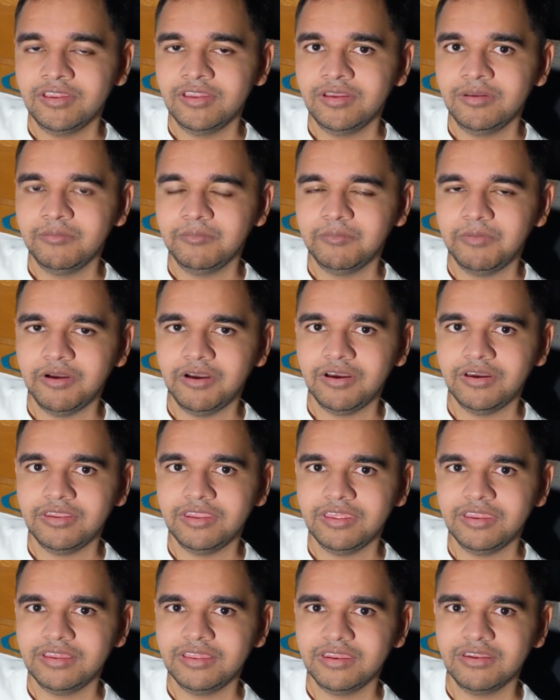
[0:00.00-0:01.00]
but
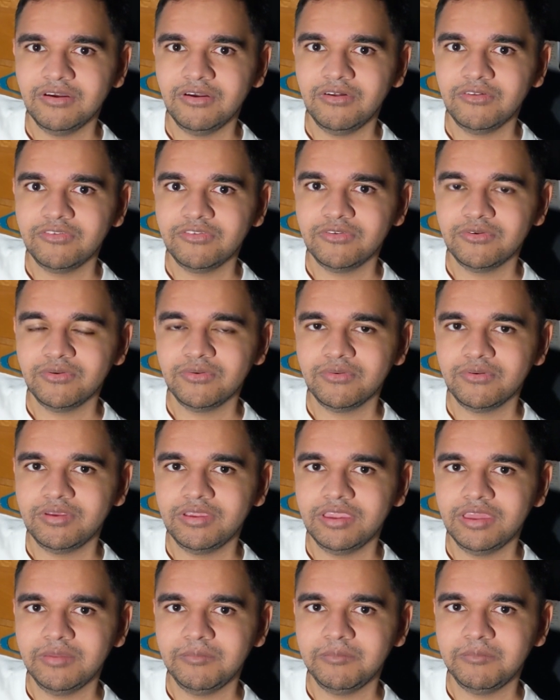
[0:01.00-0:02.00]
it can also
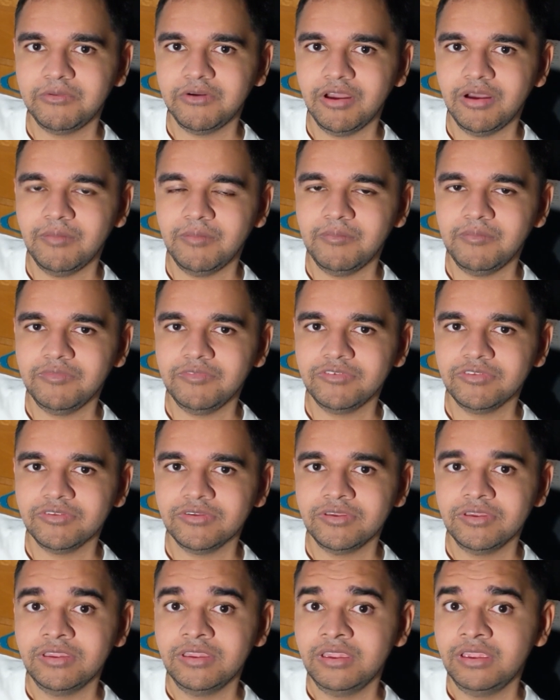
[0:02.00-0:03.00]
create problems
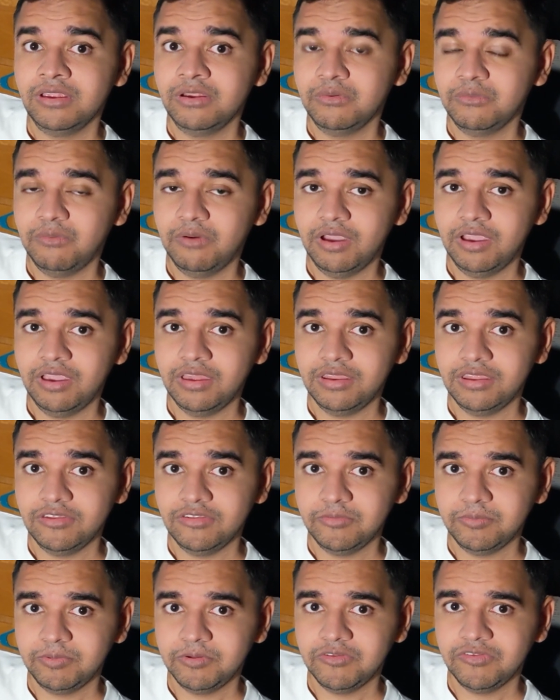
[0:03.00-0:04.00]
when it's
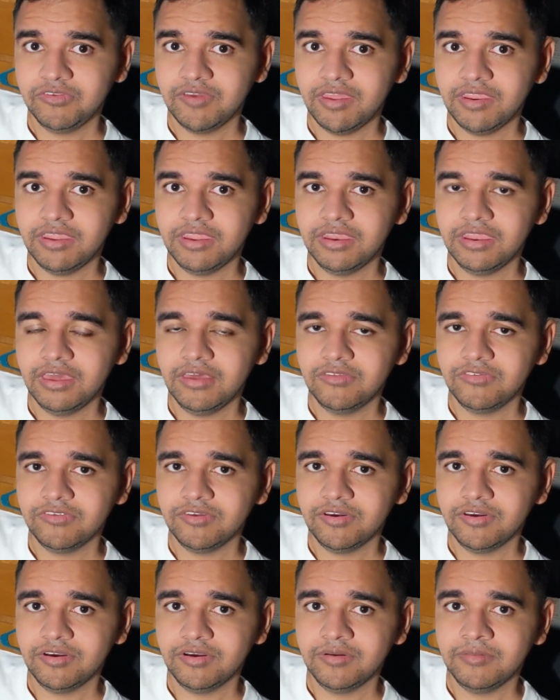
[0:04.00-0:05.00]
presented as
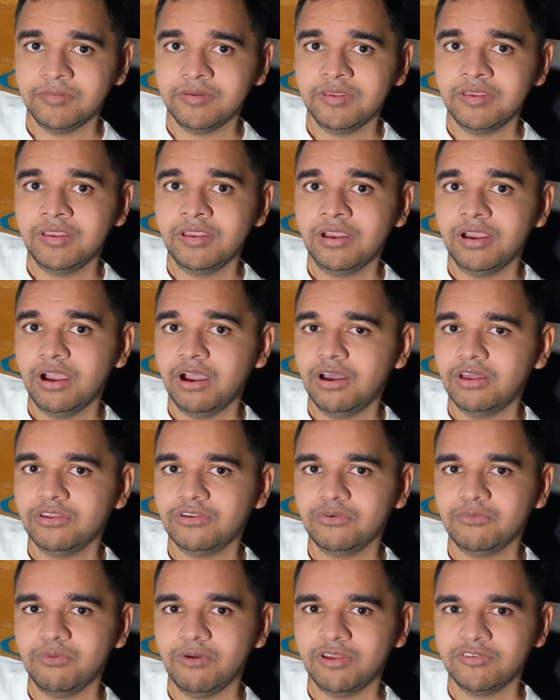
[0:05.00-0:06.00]
a
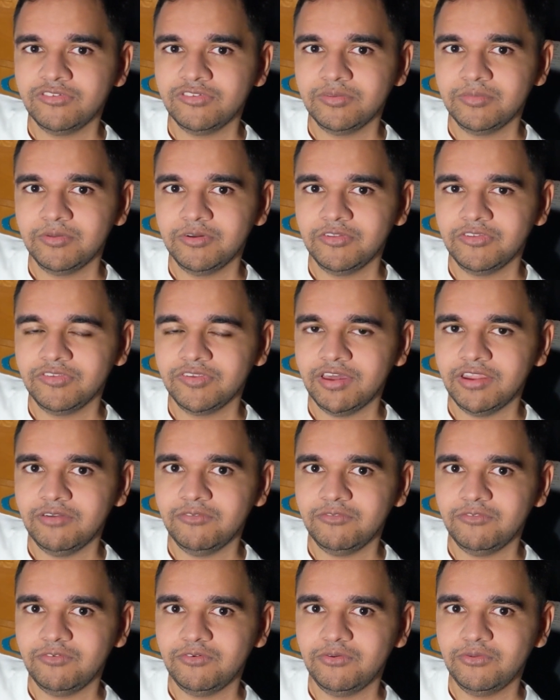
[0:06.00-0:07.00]
unquestionable set
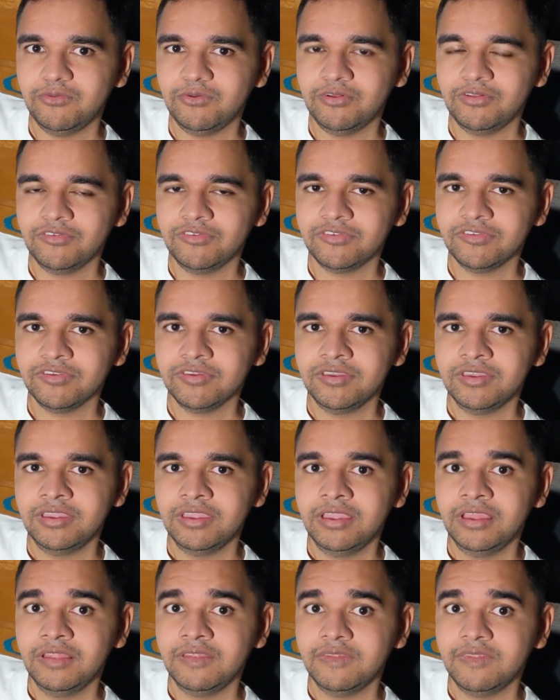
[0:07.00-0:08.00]
of rules
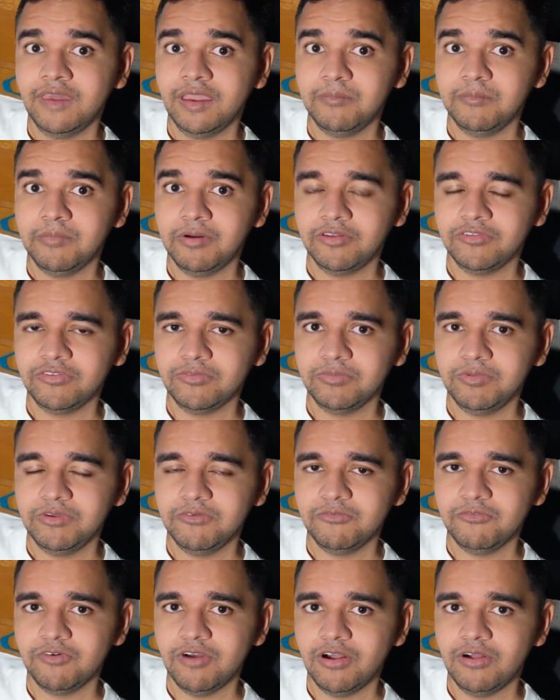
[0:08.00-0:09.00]
that must be
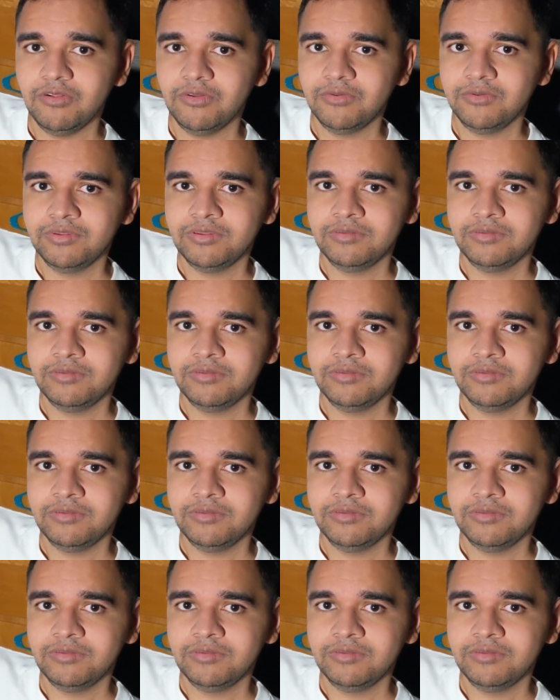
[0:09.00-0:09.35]
followed.